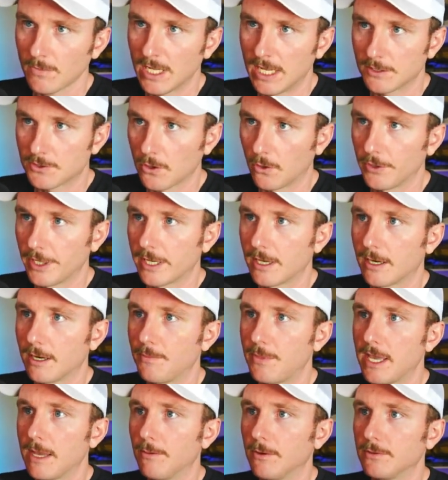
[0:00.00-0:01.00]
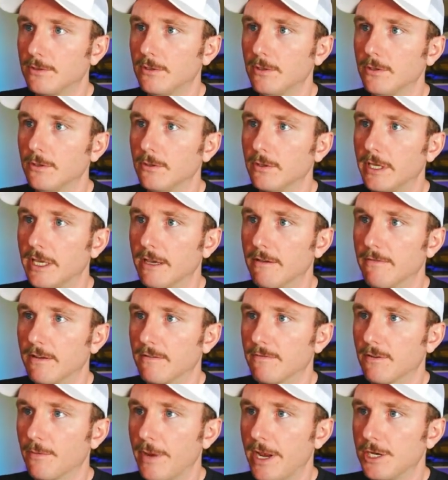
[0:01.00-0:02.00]
It's only going to be able to give
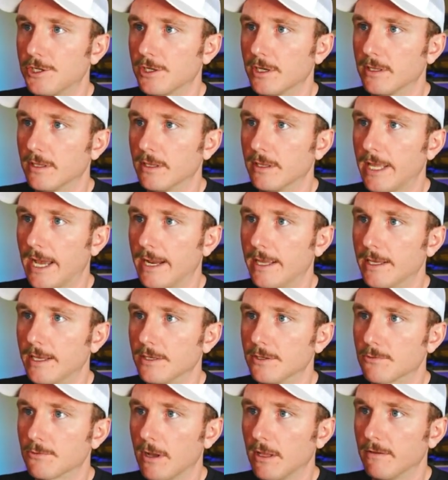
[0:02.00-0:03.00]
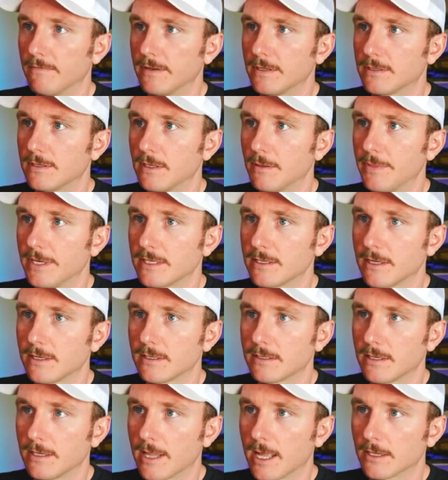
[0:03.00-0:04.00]
information that is relevant to the
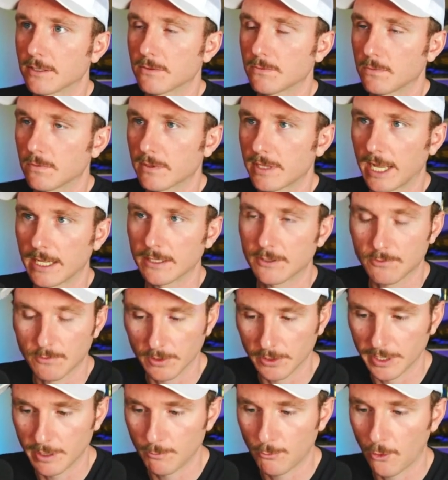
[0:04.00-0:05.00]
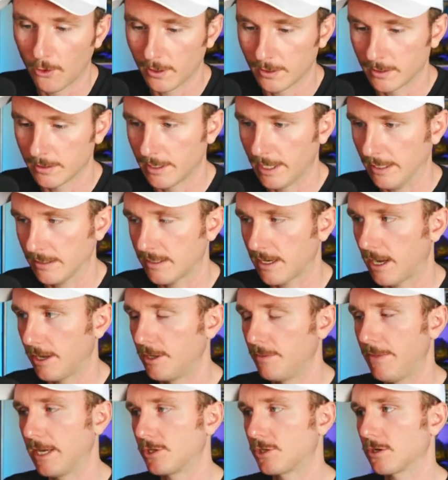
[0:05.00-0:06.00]
business, and that's really important. That's how
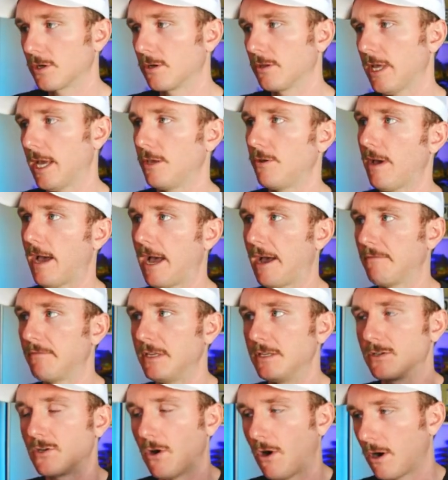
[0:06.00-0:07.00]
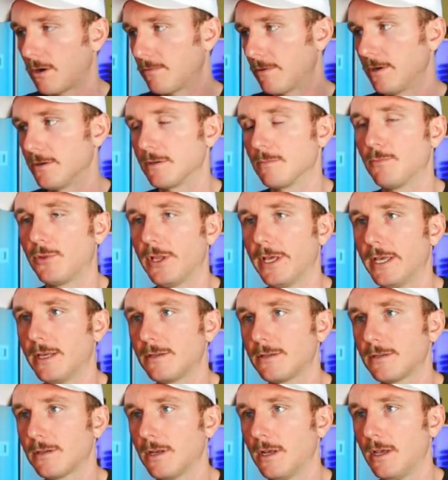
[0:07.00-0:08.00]
you make sure that you have these guardrails in
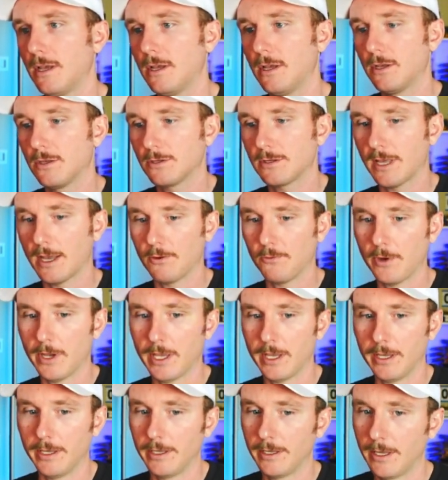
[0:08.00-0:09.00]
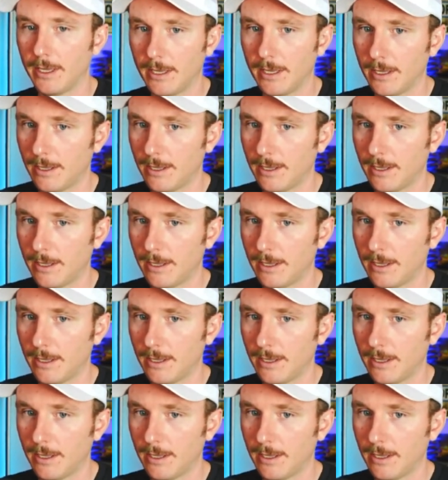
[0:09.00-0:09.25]
place, so that way